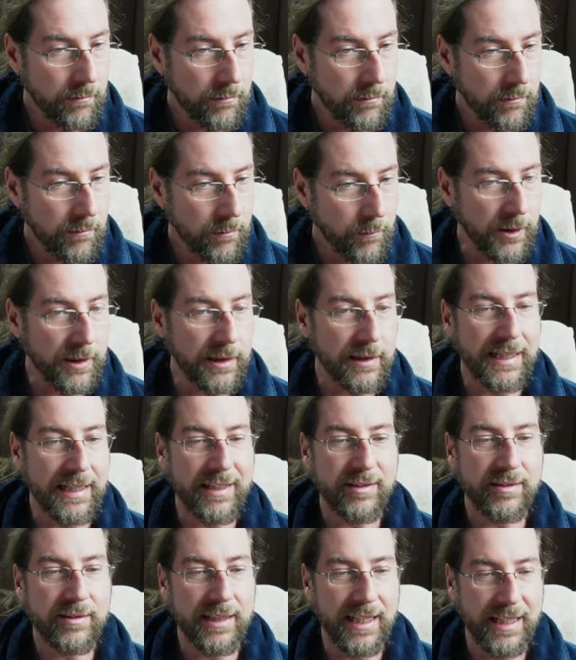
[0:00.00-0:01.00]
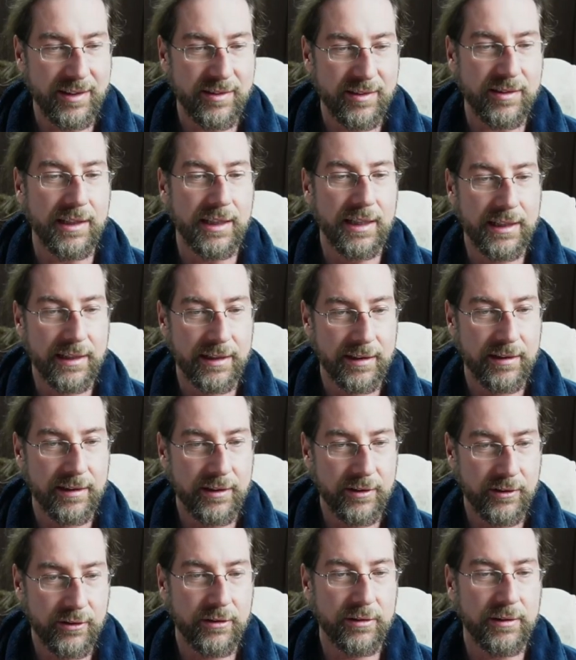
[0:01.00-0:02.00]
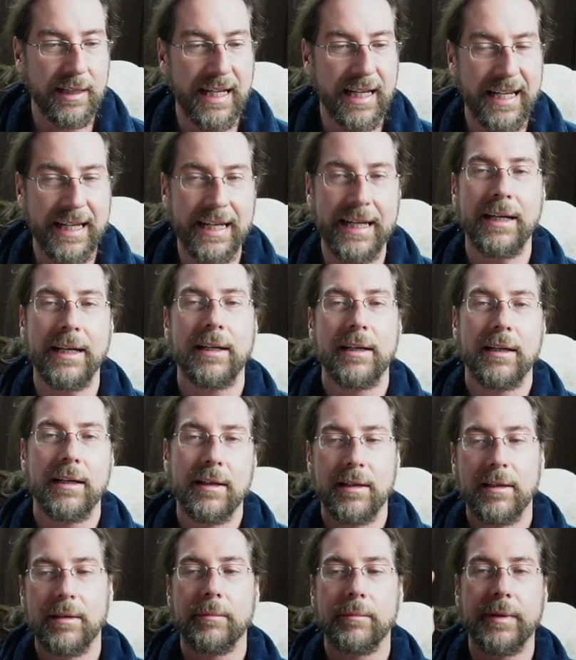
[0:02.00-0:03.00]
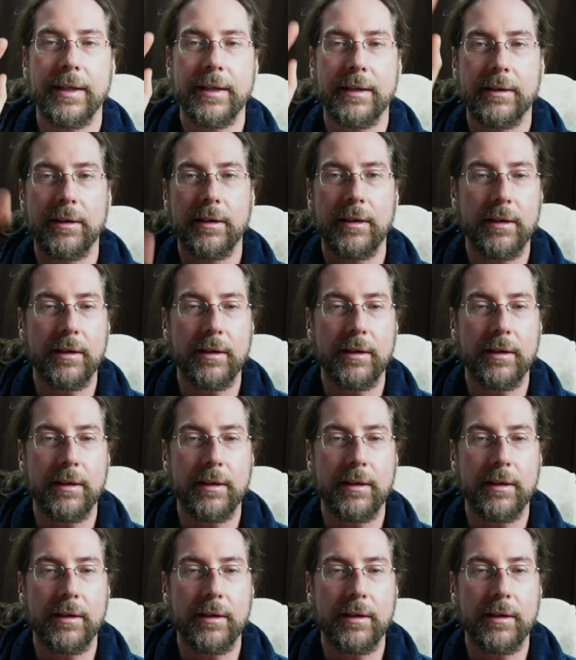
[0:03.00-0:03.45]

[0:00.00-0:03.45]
What last next year in July? My god.